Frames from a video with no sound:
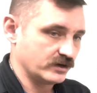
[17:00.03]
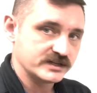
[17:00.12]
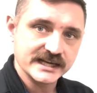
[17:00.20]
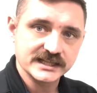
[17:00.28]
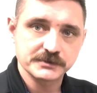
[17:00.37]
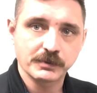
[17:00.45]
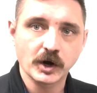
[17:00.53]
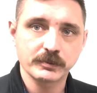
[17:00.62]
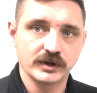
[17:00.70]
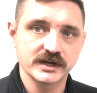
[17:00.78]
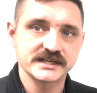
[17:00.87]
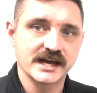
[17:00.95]
take the spark
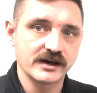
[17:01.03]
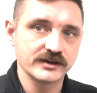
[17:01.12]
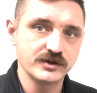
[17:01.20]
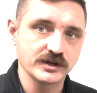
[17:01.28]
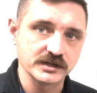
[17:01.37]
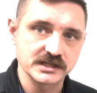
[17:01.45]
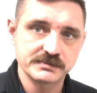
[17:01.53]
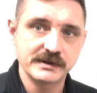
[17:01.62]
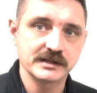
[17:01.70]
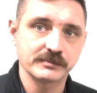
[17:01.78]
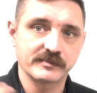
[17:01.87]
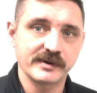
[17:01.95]
plugs out and you can spin
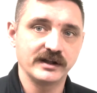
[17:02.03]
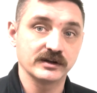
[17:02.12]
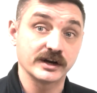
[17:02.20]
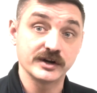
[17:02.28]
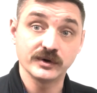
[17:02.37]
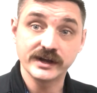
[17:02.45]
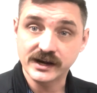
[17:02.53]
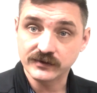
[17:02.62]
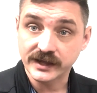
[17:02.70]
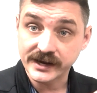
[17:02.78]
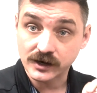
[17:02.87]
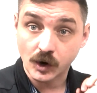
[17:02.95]
the propeller and you'll hear the
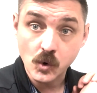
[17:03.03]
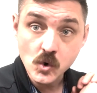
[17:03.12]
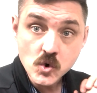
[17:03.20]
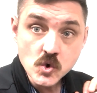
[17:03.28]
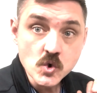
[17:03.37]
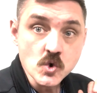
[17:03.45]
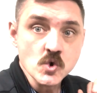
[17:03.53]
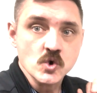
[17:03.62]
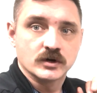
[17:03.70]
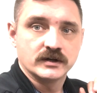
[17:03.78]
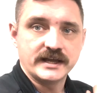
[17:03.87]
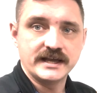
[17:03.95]
air go
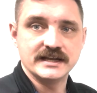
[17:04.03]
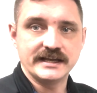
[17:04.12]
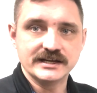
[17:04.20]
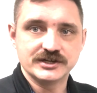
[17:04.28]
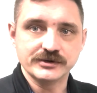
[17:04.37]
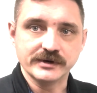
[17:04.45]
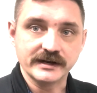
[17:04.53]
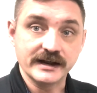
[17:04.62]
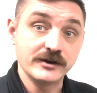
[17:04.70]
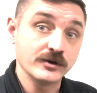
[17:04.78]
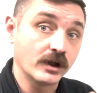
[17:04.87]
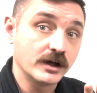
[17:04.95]
into it. And
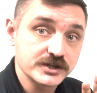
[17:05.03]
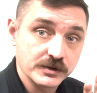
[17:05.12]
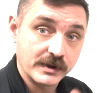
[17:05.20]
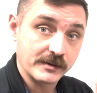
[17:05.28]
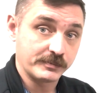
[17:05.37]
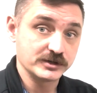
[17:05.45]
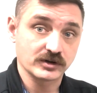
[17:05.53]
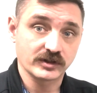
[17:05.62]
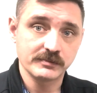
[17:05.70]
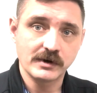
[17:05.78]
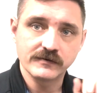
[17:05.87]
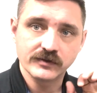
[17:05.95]
you'll also be able to put your
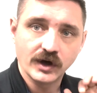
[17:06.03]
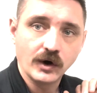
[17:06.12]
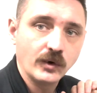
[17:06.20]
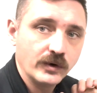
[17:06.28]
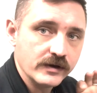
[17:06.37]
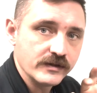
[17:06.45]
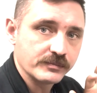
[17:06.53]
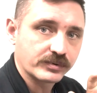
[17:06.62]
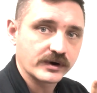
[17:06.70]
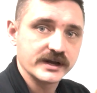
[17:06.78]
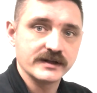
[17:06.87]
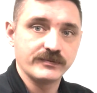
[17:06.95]
thumb over the hole and
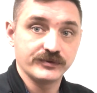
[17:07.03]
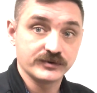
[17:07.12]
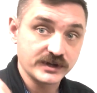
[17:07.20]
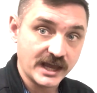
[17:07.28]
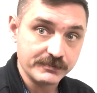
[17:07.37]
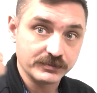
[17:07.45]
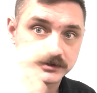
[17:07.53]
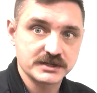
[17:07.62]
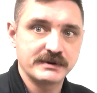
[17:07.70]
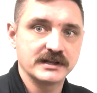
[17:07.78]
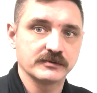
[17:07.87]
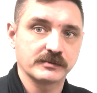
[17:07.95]
then keep
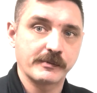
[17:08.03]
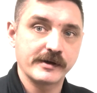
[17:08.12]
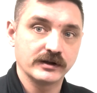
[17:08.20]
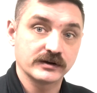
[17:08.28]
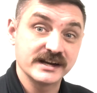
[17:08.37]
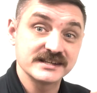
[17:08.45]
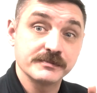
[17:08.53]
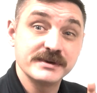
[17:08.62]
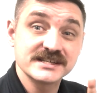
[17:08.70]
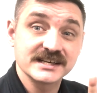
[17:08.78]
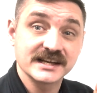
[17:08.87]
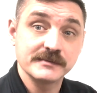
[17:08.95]
spinning the propeller. And as the
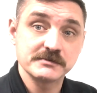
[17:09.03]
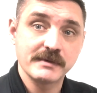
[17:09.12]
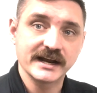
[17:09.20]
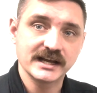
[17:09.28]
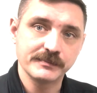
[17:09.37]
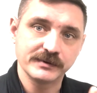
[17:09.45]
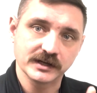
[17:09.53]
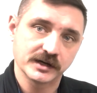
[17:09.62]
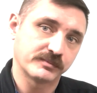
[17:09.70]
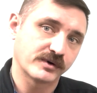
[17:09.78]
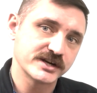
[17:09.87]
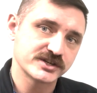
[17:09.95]
piston comes back up in the
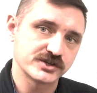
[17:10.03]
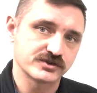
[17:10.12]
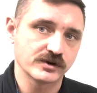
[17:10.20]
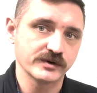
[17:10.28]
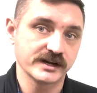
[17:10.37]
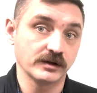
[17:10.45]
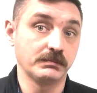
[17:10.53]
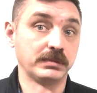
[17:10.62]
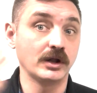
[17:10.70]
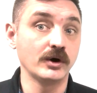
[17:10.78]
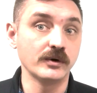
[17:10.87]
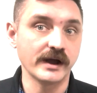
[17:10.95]
compression stroke, it'll
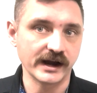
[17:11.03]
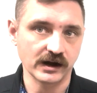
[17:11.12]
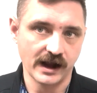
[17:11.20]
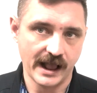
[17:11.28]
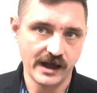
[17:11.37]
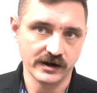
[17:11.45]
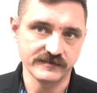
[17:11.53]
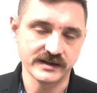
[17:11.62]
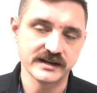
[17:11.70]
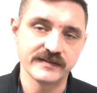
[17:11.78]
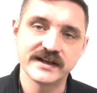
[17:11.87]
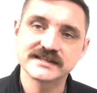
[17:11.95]
blow air out of it.
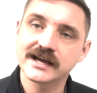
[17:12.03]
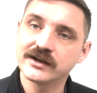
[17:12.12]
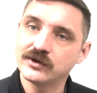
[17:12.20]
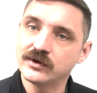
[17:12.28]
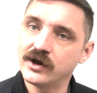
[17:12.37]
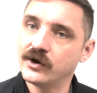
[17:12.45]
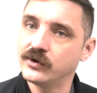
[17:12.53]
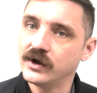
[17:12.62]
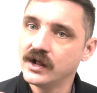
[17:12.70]
And that's how you know